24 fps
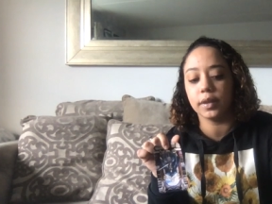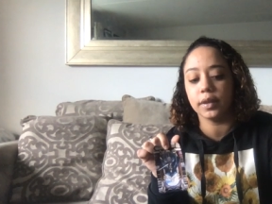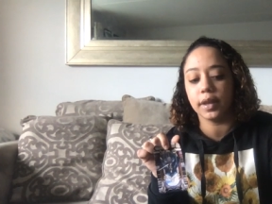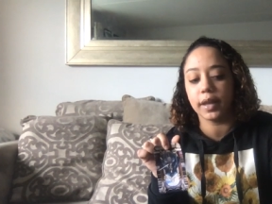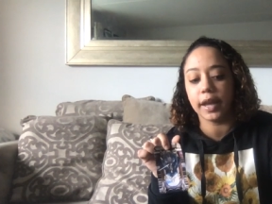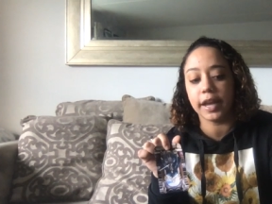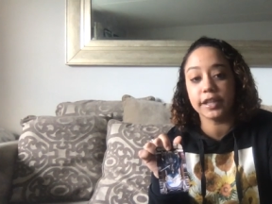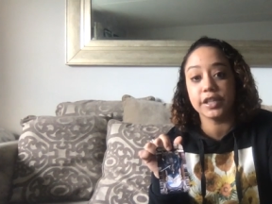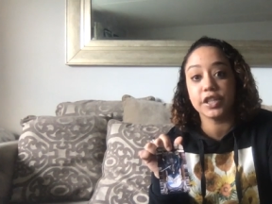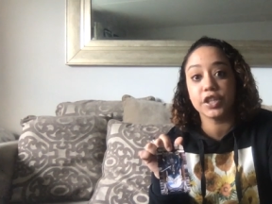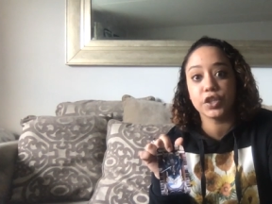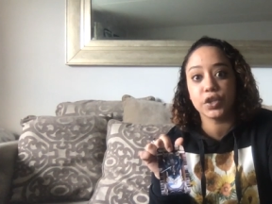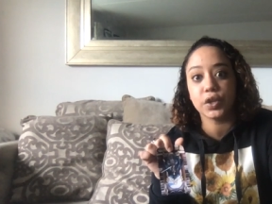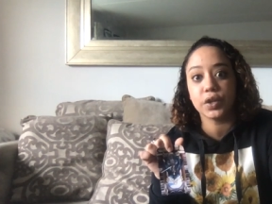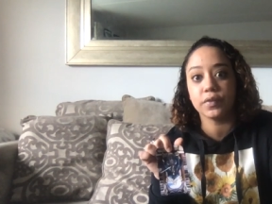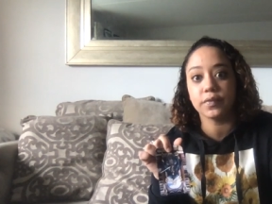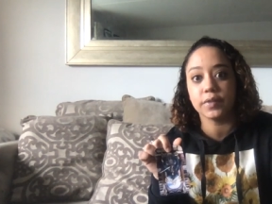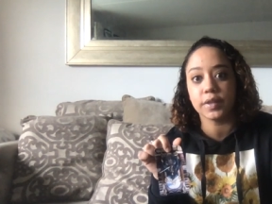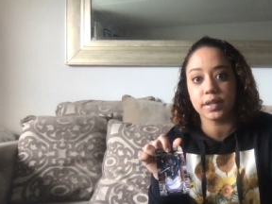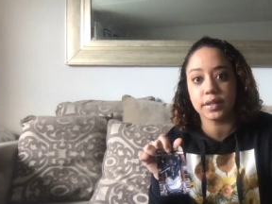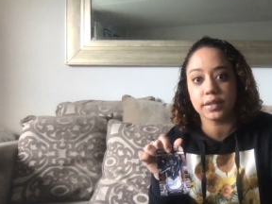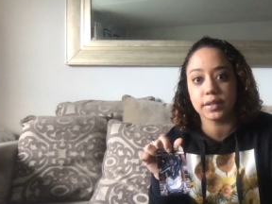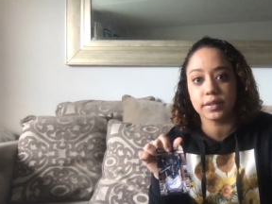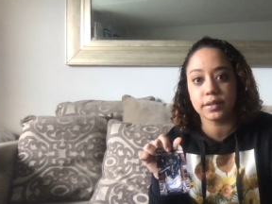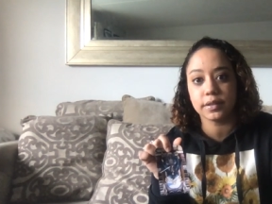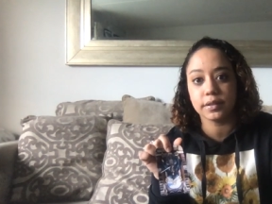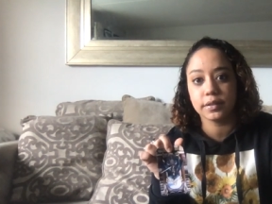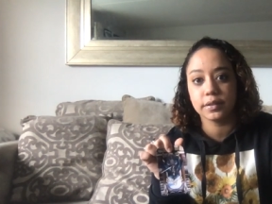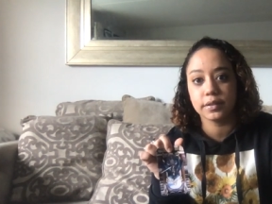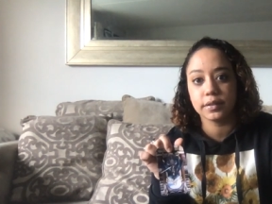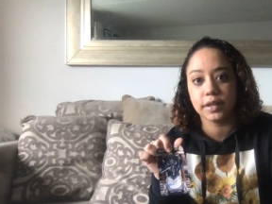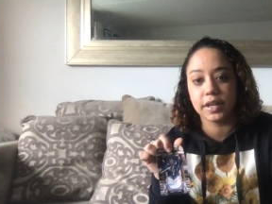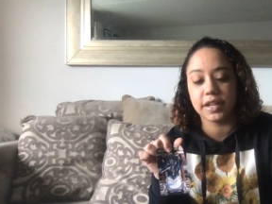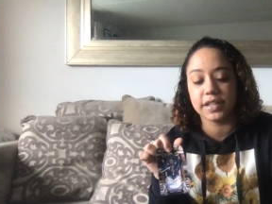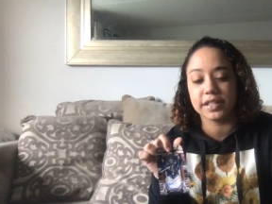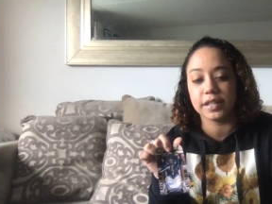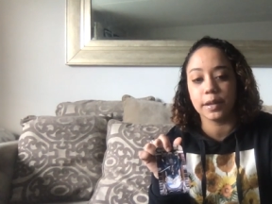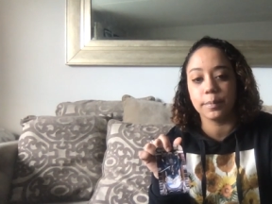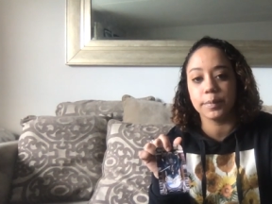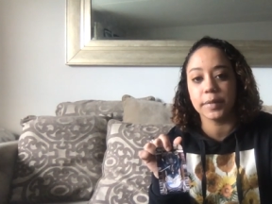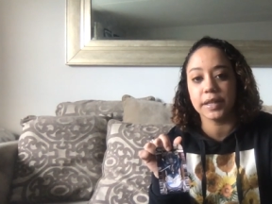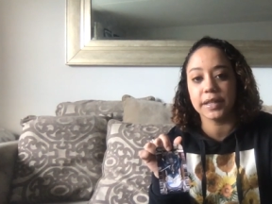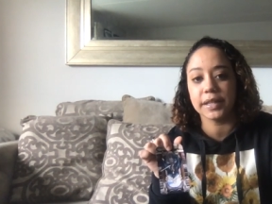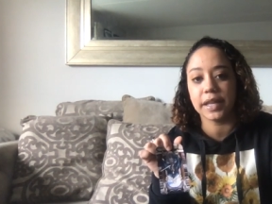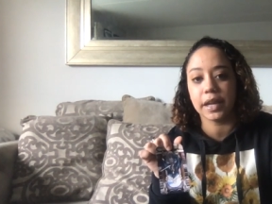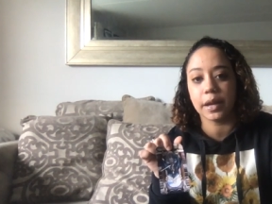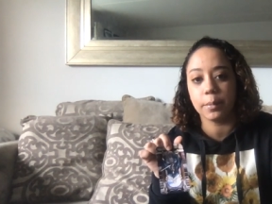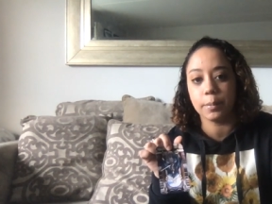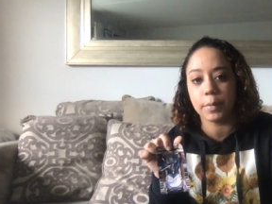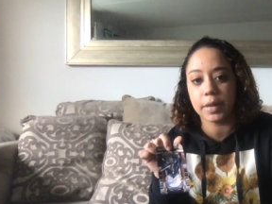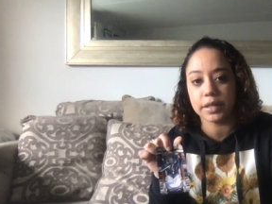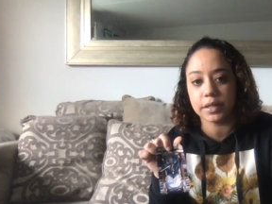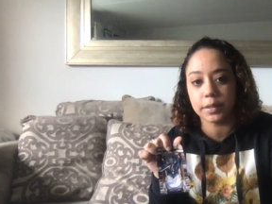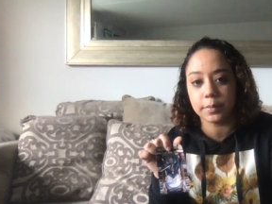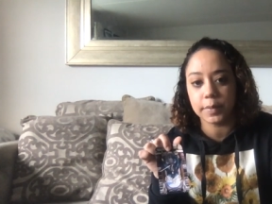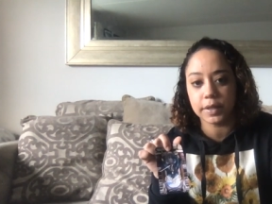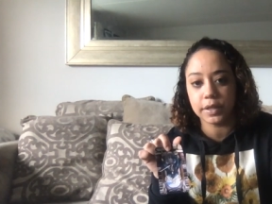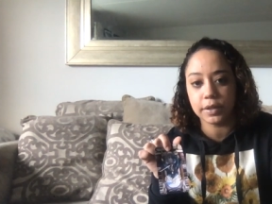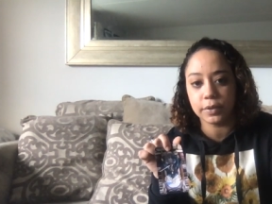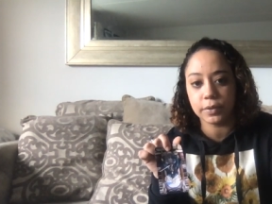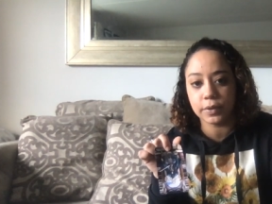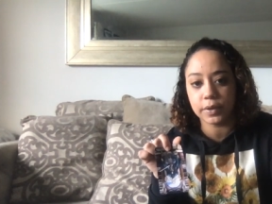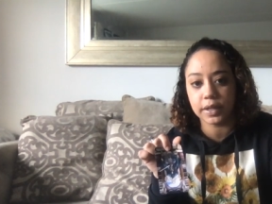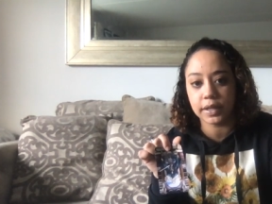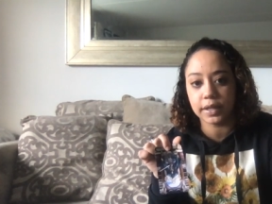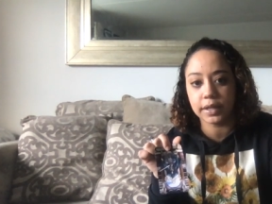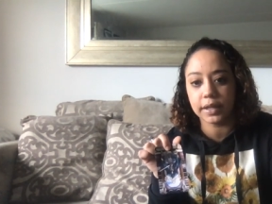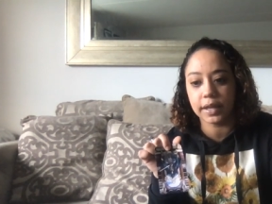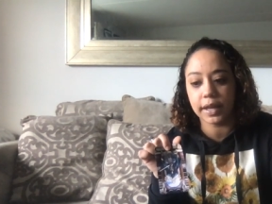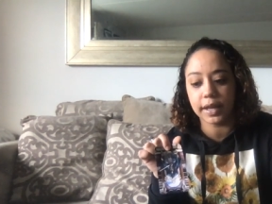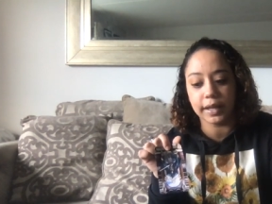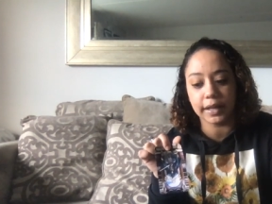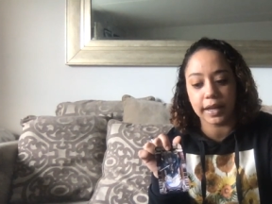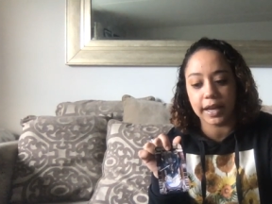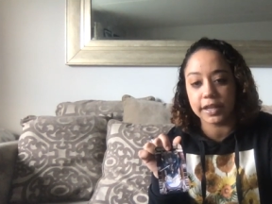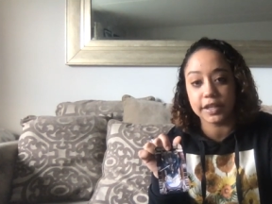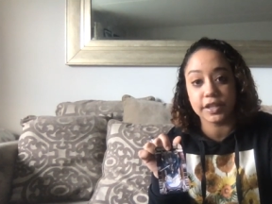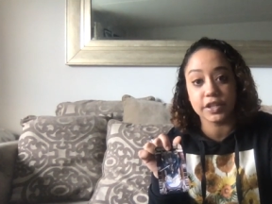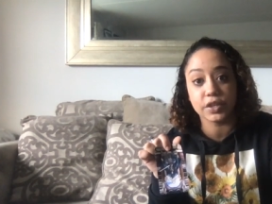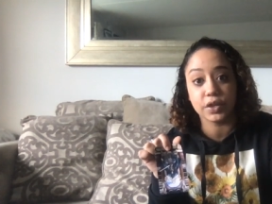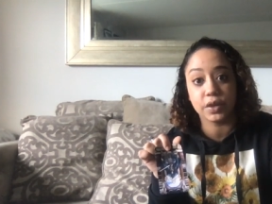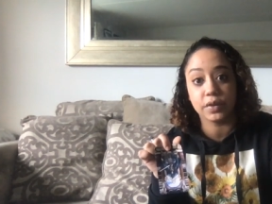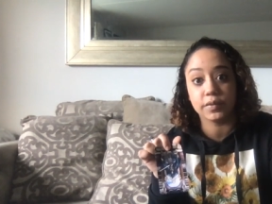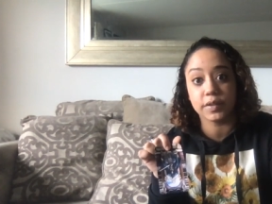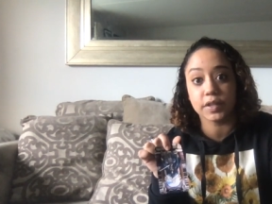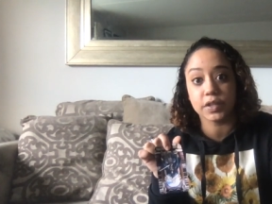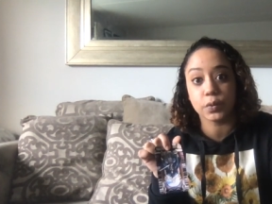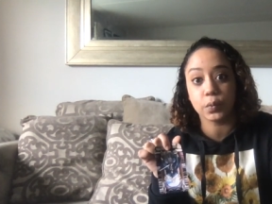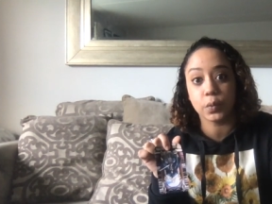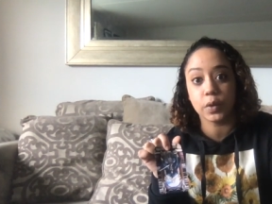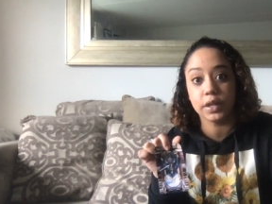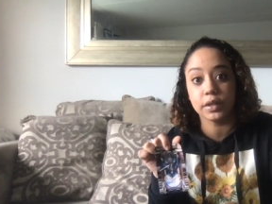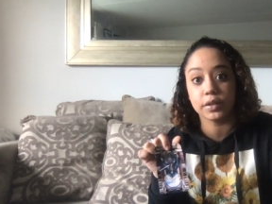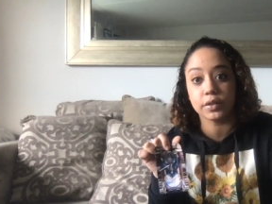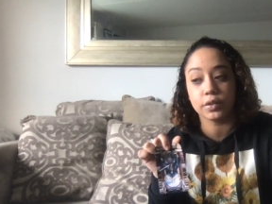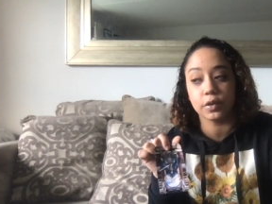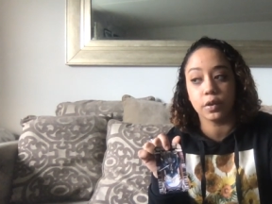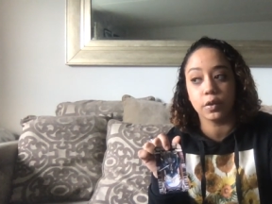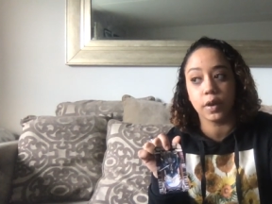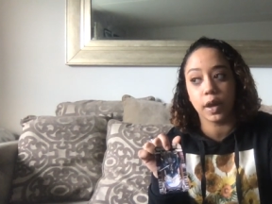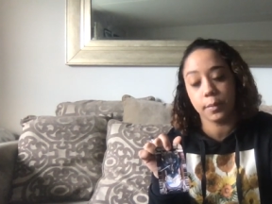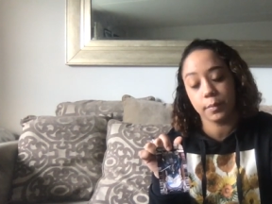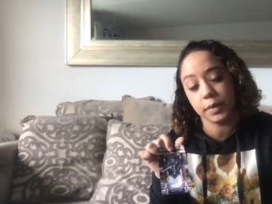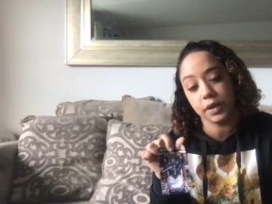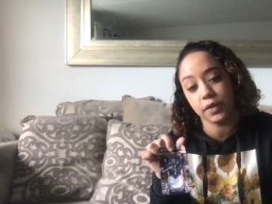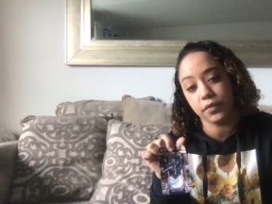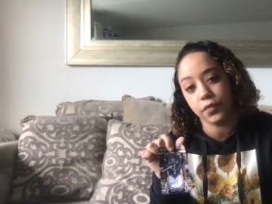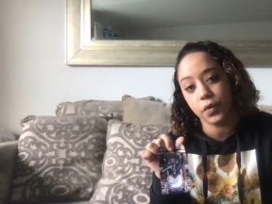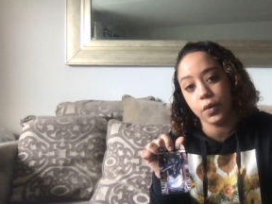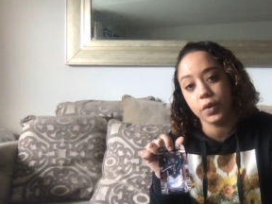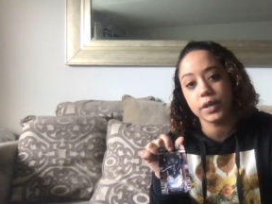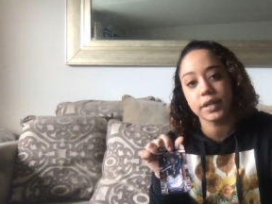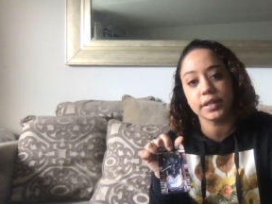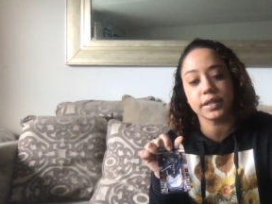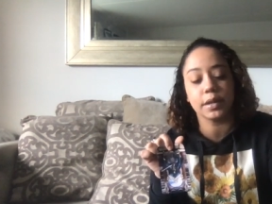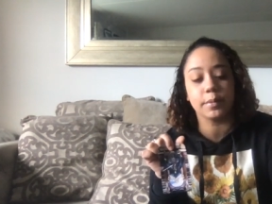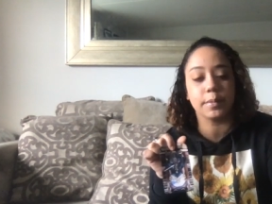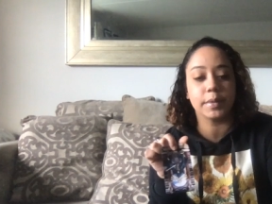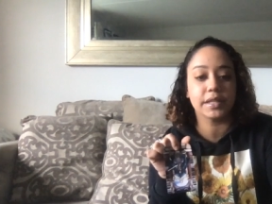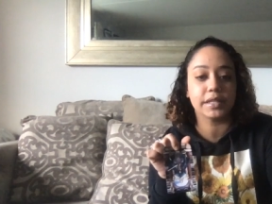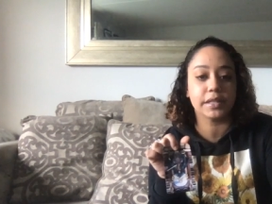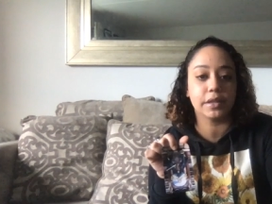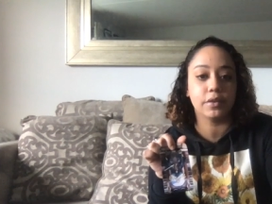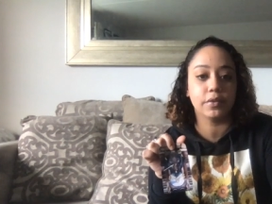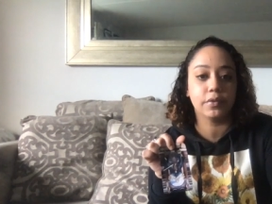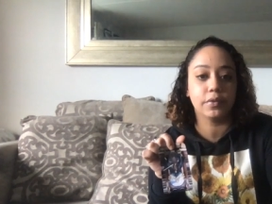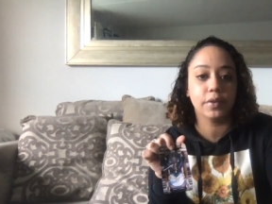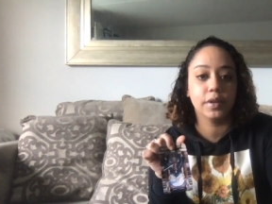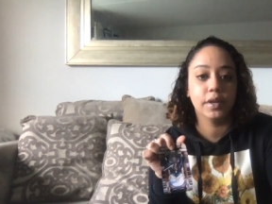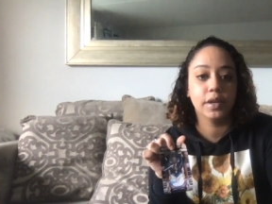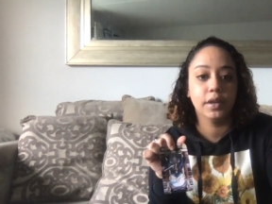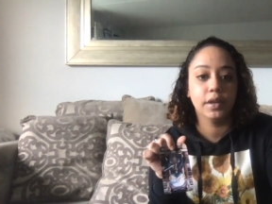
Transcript: I deserve this, it's something that I'm meant to be doing, and I deserve this win, so I'm gonna focus on myself.